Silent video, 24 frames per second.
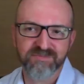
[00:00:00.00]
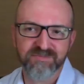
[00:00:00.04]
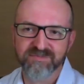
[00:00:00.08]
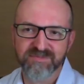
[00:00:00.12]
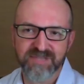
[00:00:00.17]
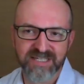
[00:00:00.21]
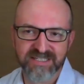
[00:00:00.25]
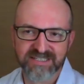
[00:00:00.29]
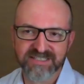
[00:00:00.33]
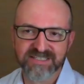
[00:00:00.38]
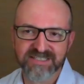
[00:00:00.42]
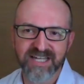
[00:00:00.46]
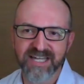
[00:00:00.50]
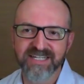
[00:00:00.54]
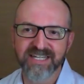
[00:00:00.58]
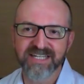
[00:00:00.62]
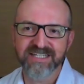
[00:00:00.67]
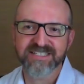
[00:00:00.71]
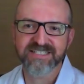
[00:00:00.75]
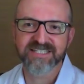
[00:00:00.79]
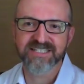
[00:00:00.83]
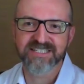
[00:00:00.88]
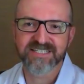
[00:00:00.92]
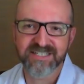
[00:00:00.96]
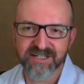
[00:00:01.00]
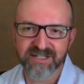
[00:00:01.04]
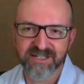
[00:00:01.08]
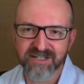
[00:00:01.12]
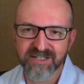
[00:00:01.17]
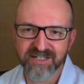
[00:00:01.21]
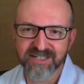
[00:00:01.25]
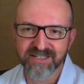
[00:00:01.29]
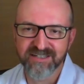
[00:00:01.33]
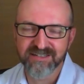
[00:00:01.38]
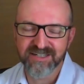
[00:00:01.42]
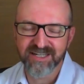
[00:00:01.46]
that's not
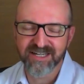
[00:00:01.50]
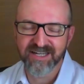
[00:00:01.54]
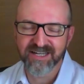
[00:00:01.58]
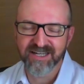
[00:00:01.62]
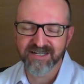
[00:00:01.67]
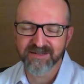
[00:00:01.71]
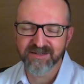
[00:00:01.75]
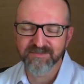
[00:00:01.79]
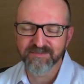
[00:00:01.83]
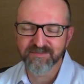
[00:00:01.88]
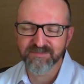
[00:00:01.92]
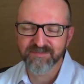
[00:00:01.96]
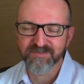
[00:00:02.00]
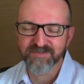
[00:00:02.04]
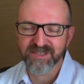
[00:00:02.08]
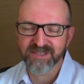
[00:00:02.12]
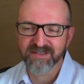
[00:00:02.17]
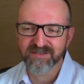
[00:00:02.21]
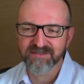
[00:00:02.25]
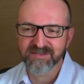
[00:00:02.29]
necessary. And